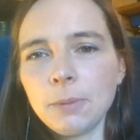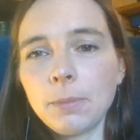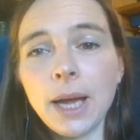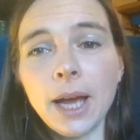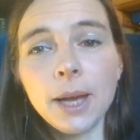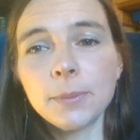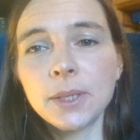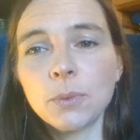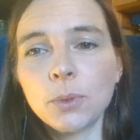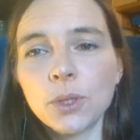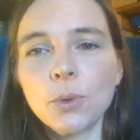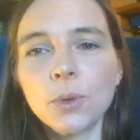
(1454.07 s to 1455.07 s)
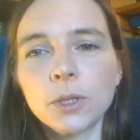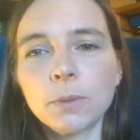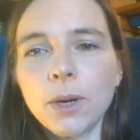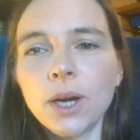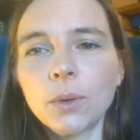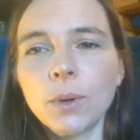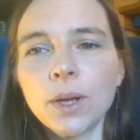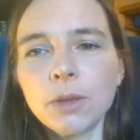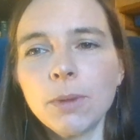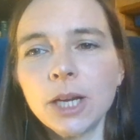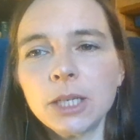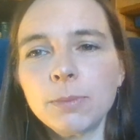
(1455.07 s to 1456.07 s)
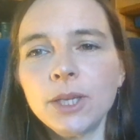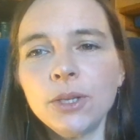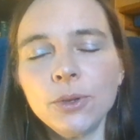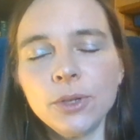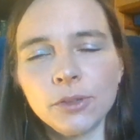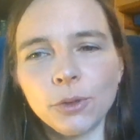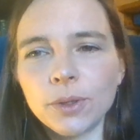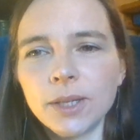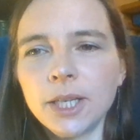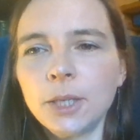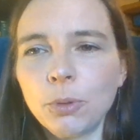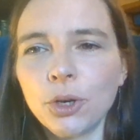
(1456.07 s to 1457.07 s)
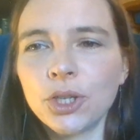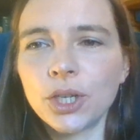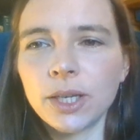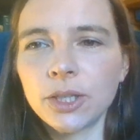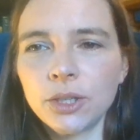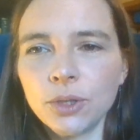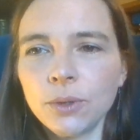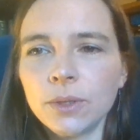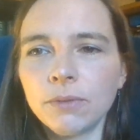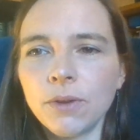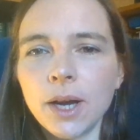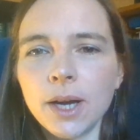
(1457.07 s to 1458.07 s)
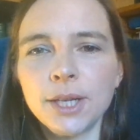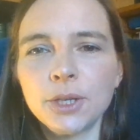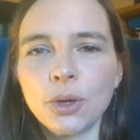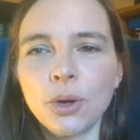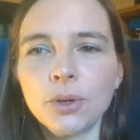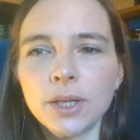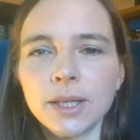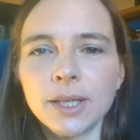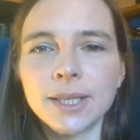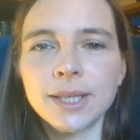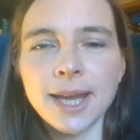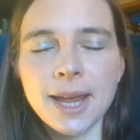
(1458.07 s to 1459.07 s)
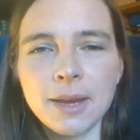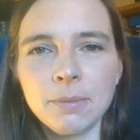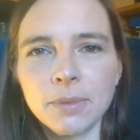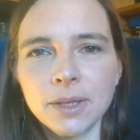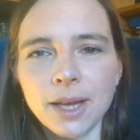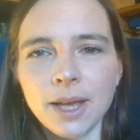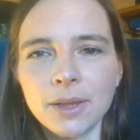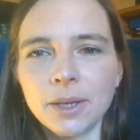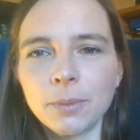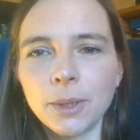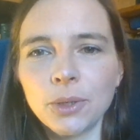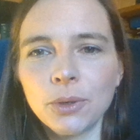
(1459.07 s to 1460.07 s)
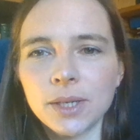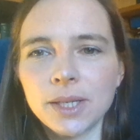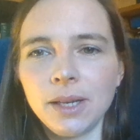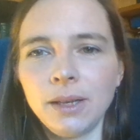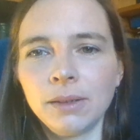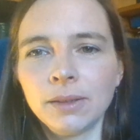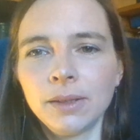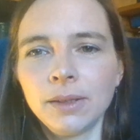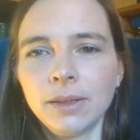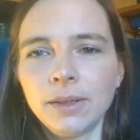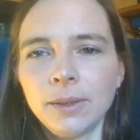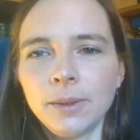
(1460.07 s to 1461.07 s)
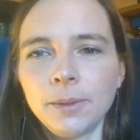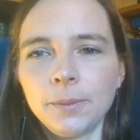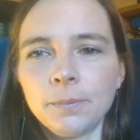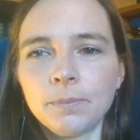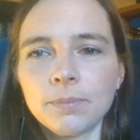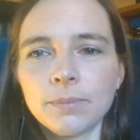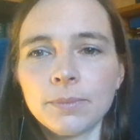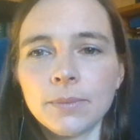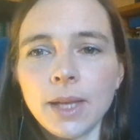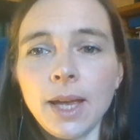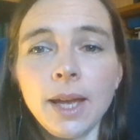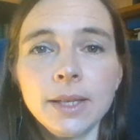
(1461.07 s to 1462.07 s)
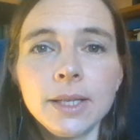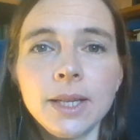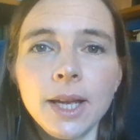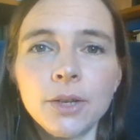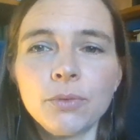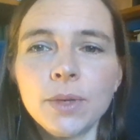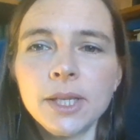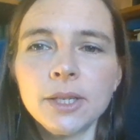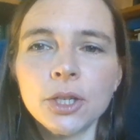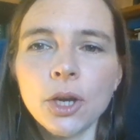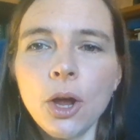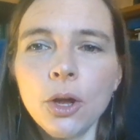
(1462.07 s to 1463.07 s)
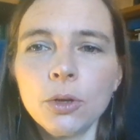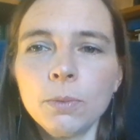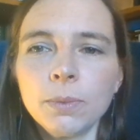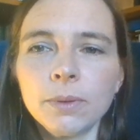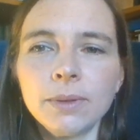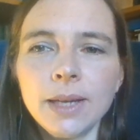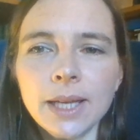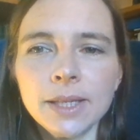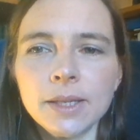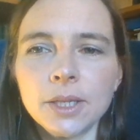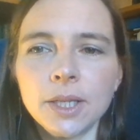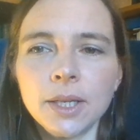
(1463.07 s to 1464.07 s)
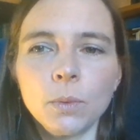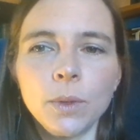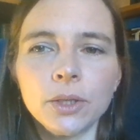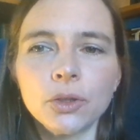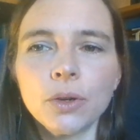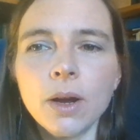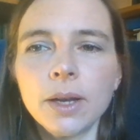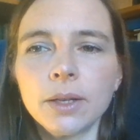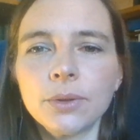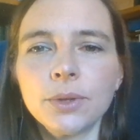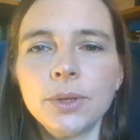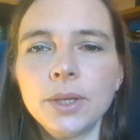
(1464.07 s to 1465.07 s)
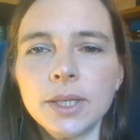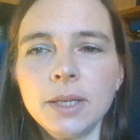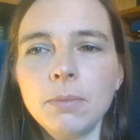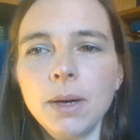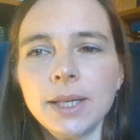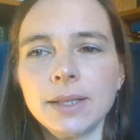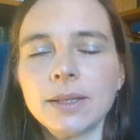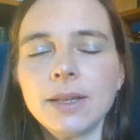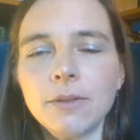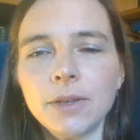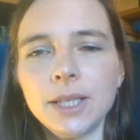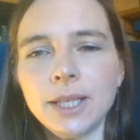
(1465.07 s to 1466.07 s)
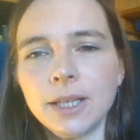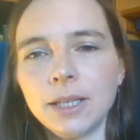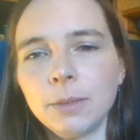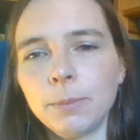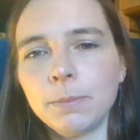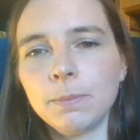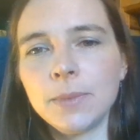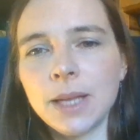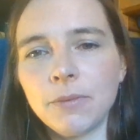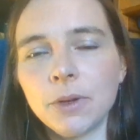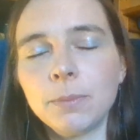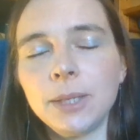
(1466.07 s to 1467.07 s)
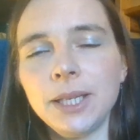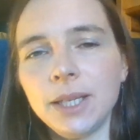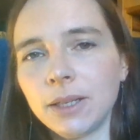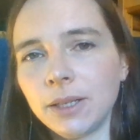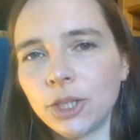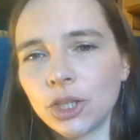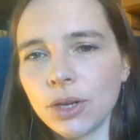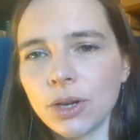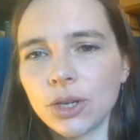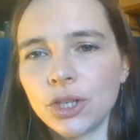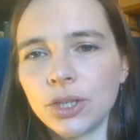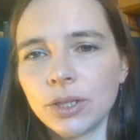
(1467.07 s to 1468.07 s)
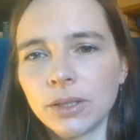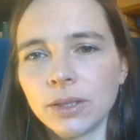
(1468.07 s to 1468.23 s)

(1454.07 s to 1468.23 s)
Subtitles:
Perhaps it was thought Barkworth might be useful in a project to divide, conquer and tame the Catholic minority. And he had reason to hope less that he'd win a trial than that he might never be legally charged.